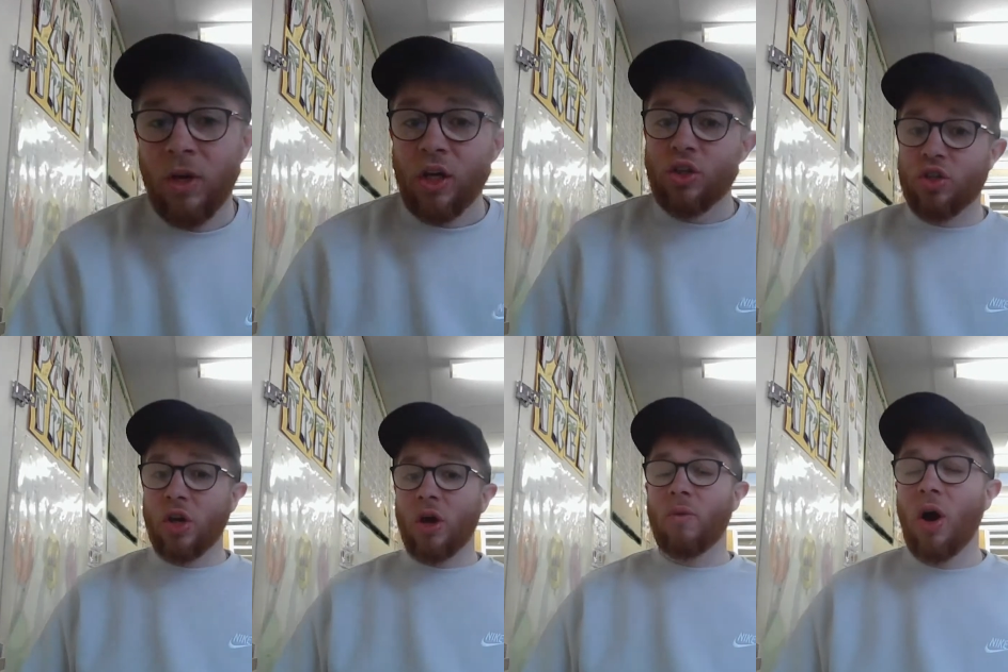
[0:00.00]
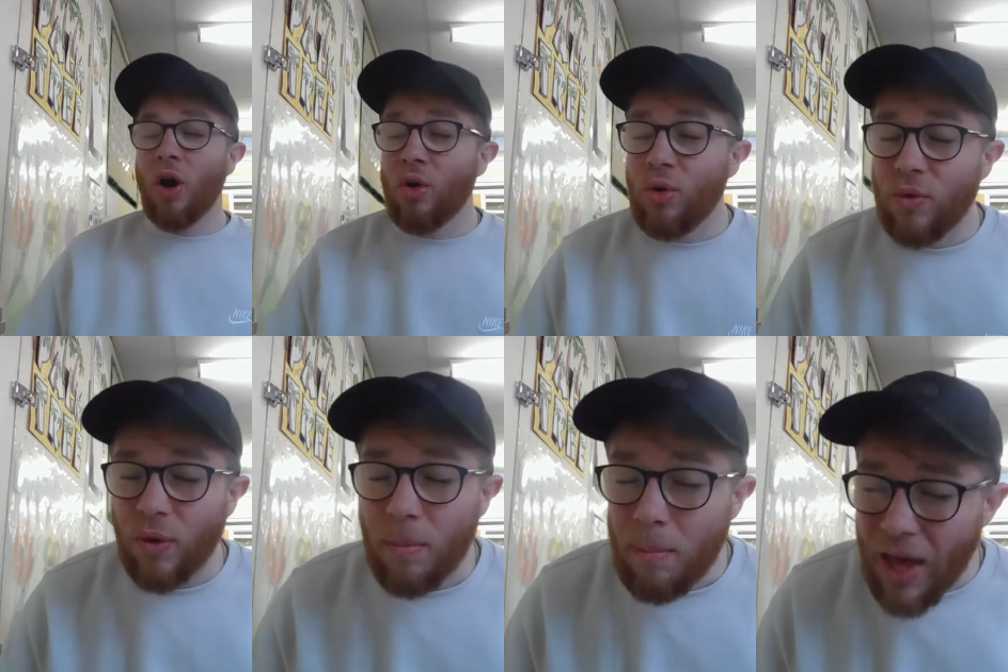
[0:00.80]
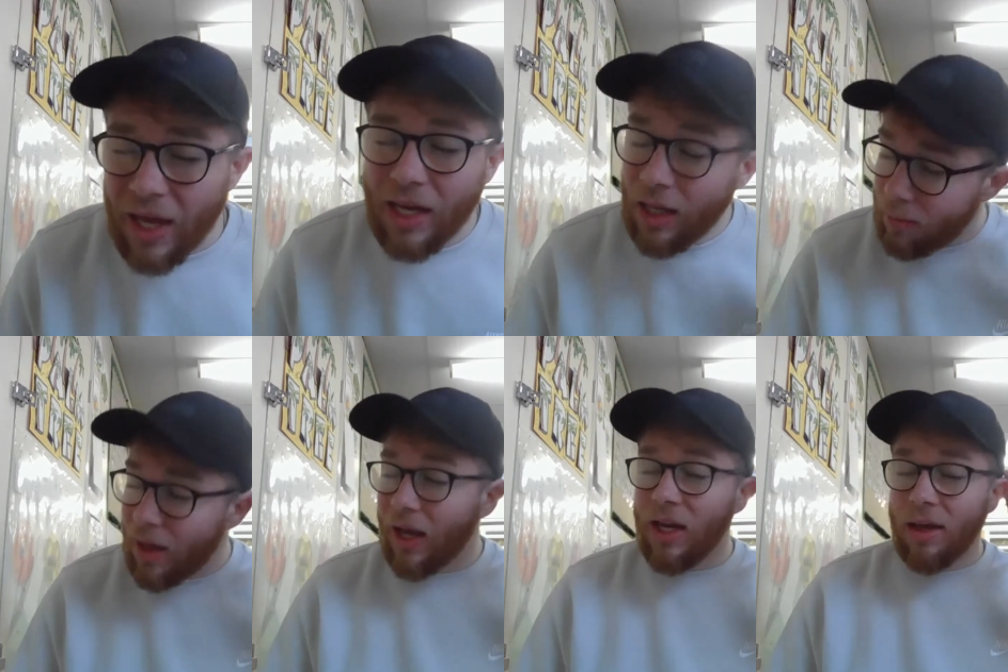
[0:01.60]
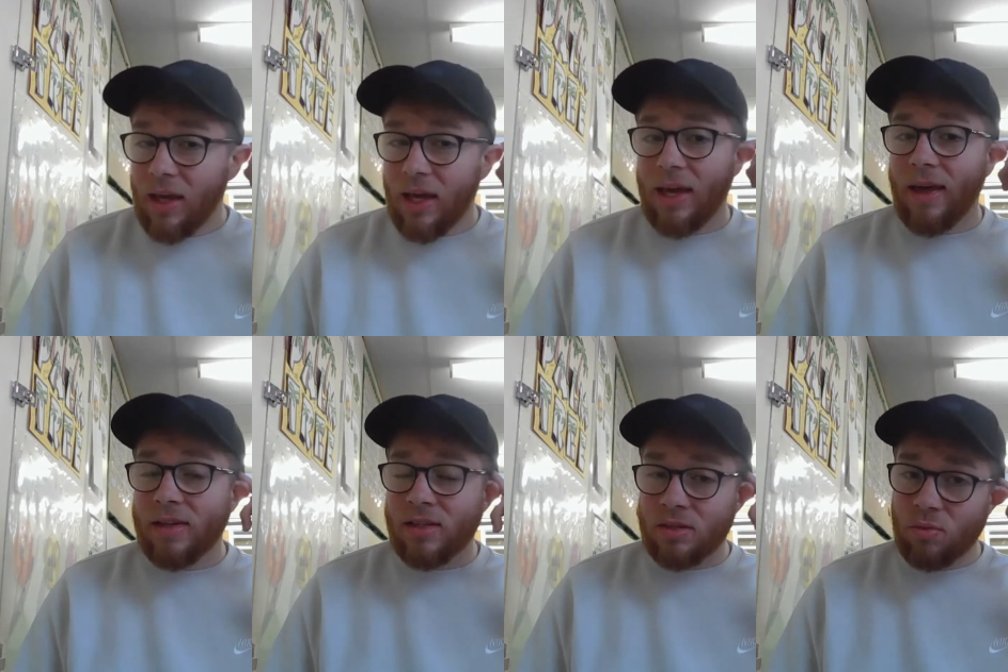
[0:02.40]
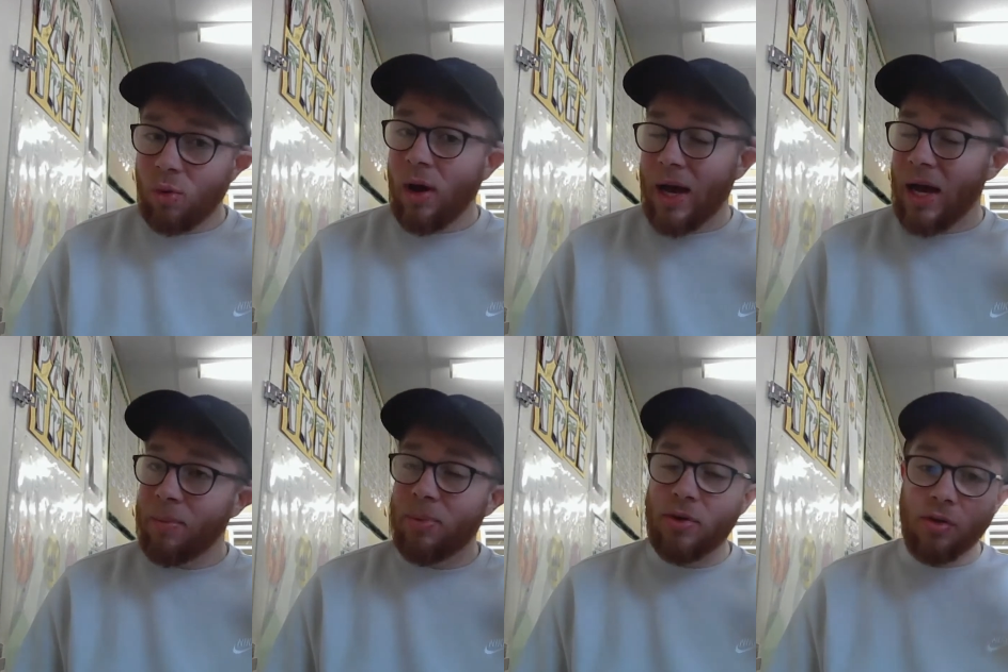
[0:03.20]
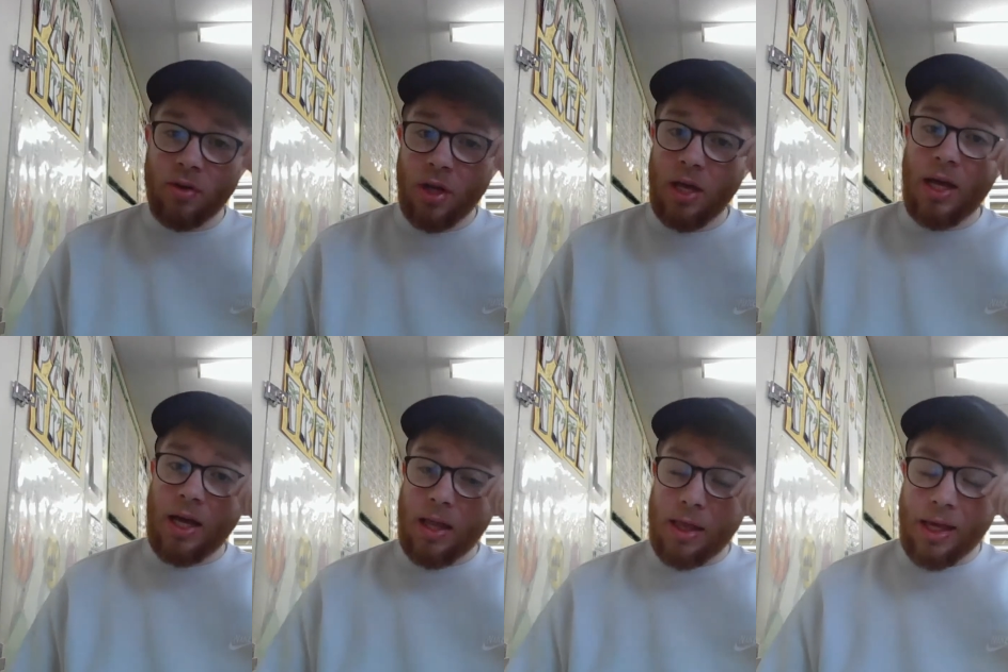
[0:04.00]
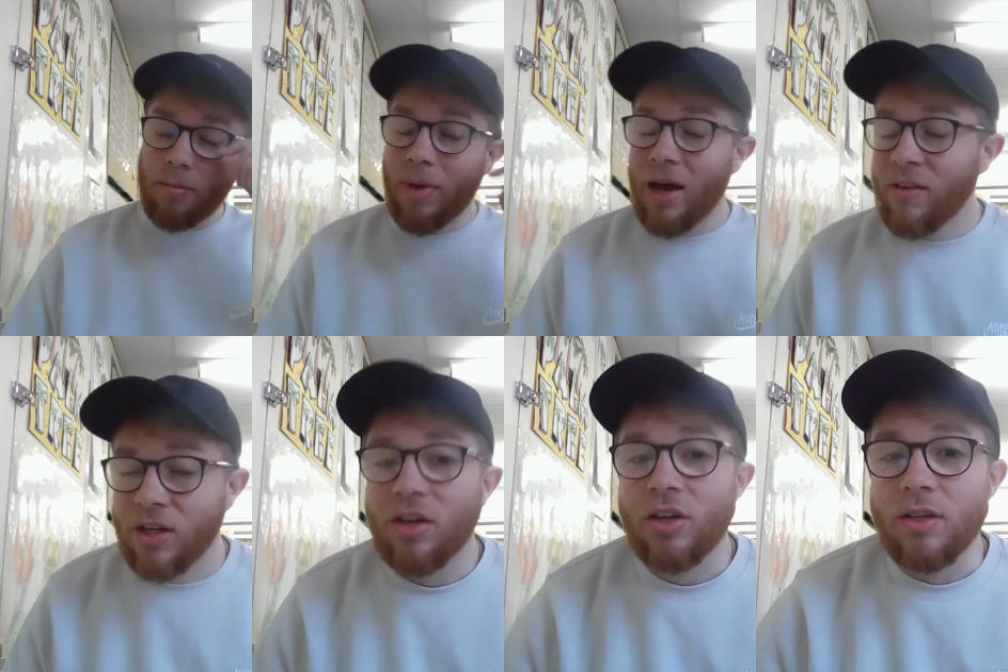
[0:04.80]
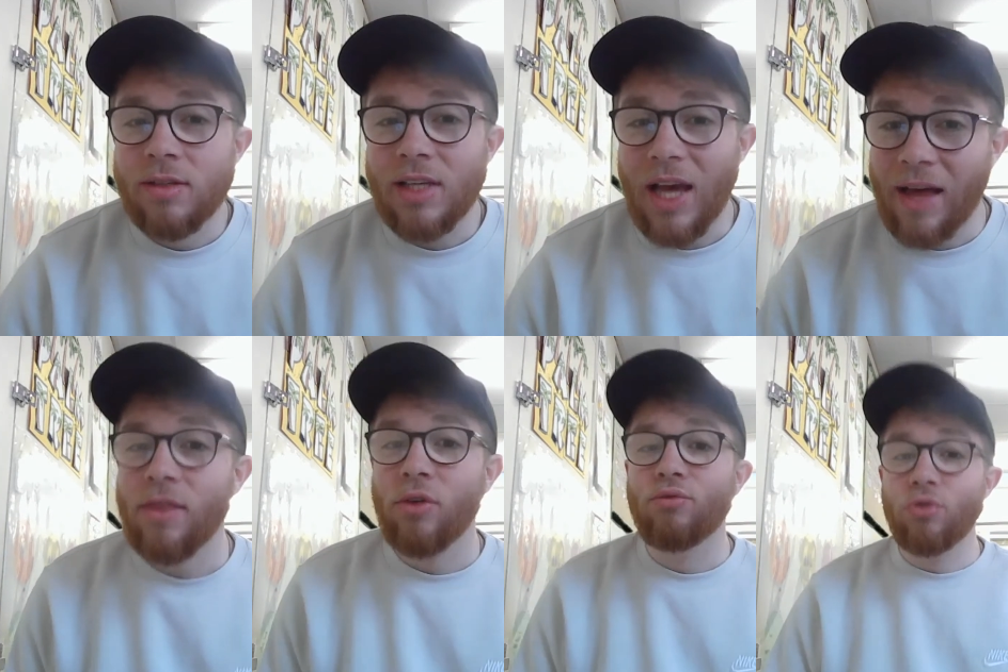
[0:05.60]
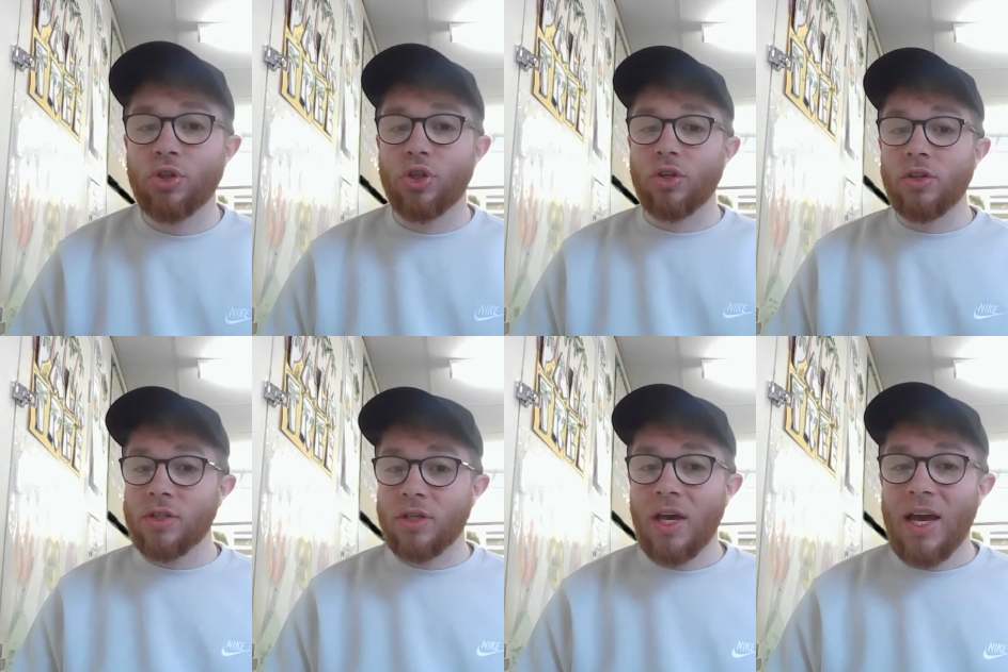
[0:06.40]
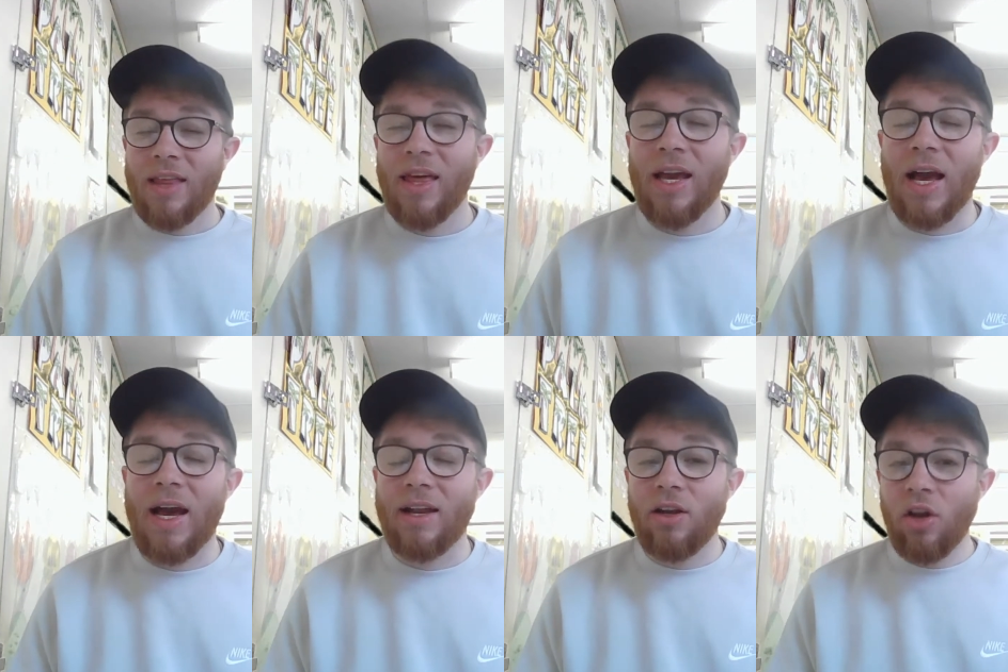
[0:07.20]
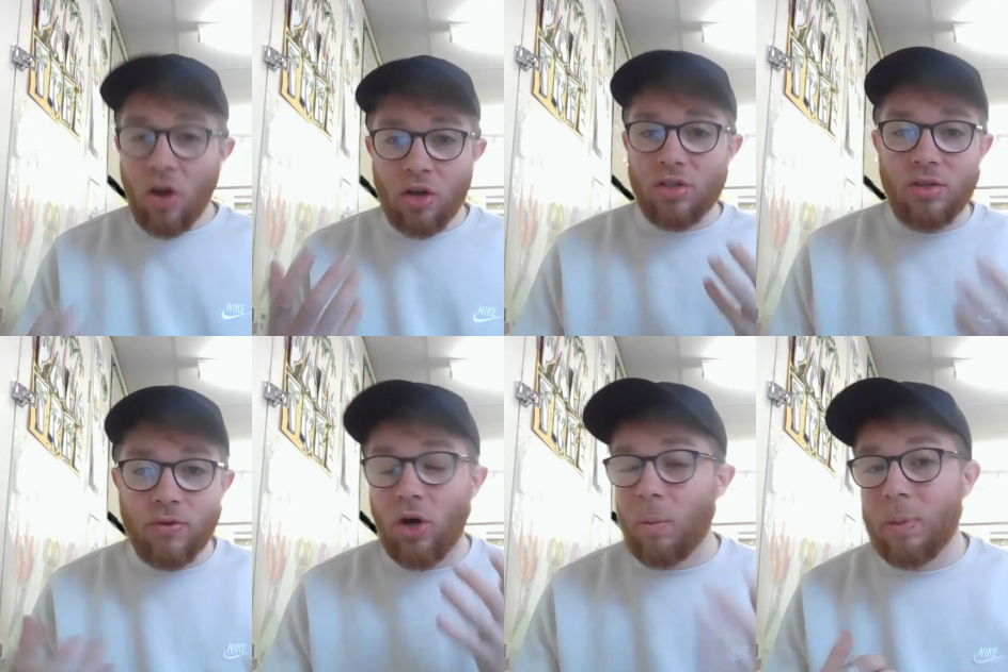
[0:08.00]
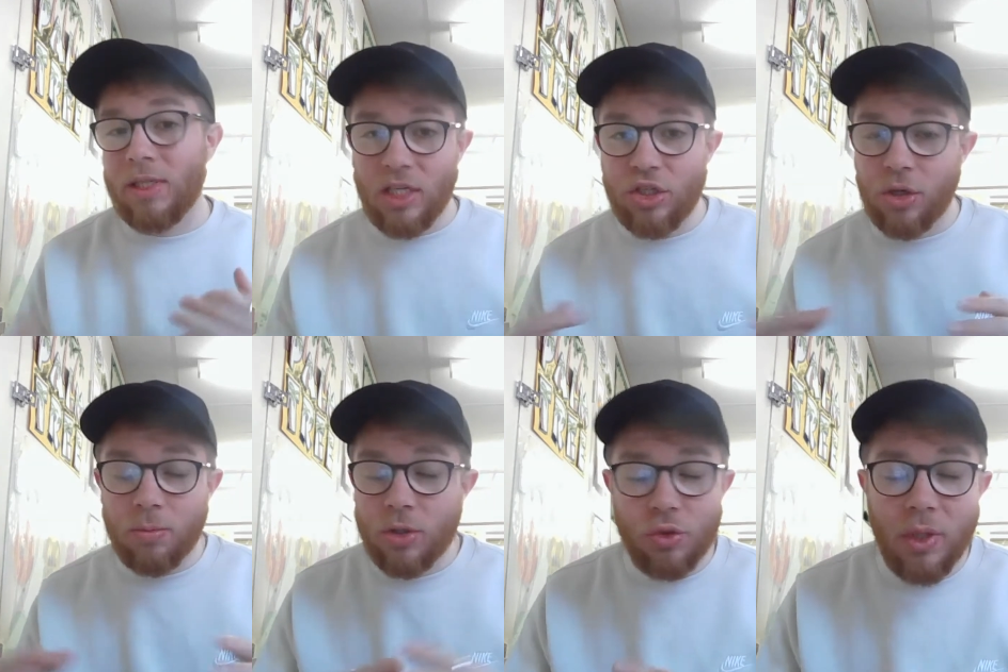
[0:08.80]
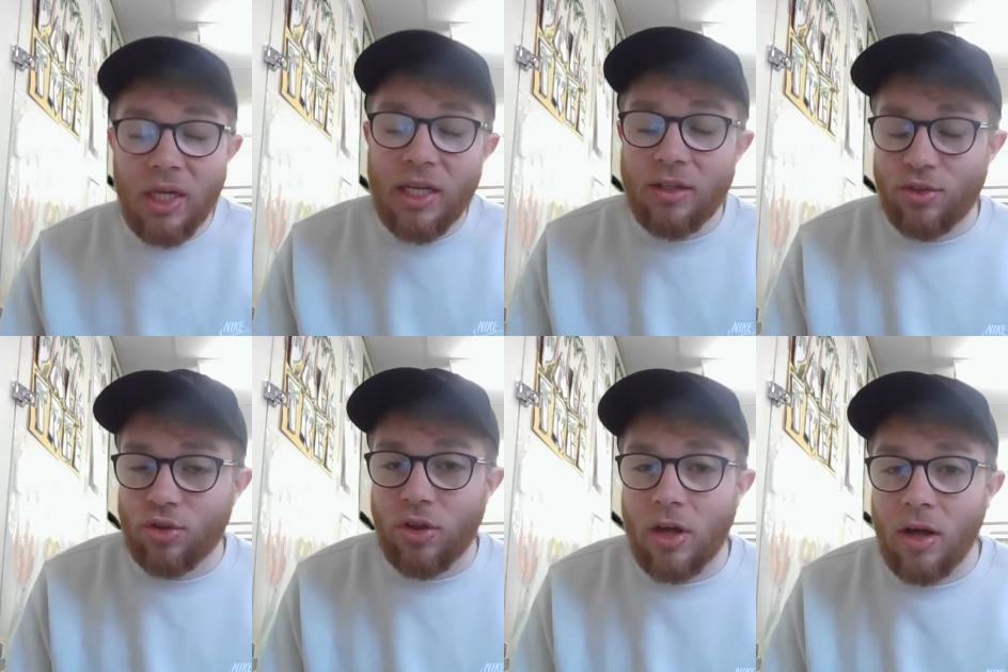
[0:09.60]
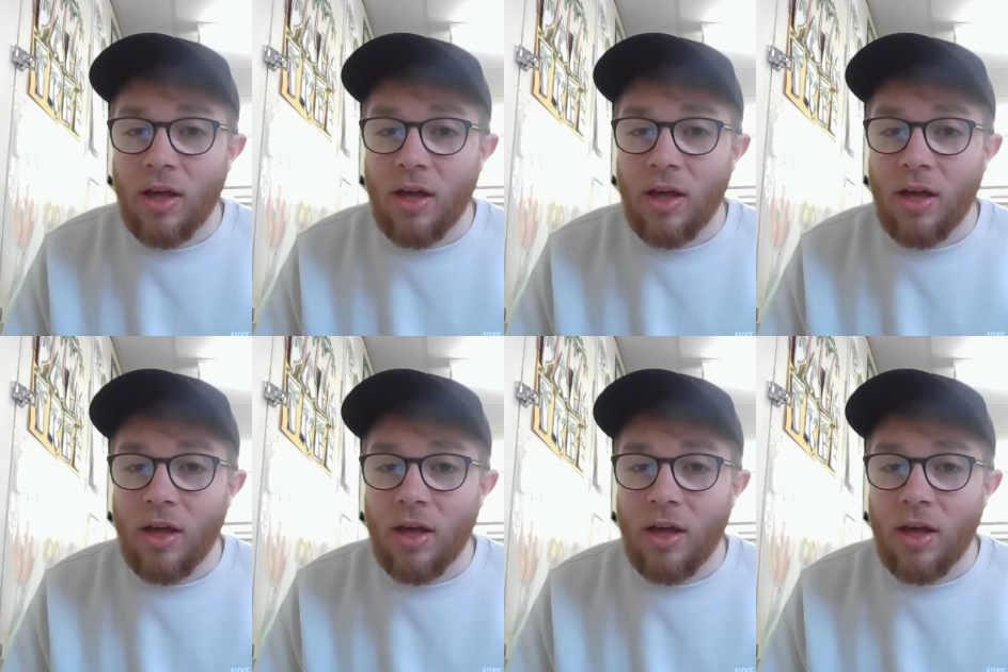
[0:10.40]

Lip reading: So over many, many years, what happened? The Americans and the Russians, they had lots of competition between each other.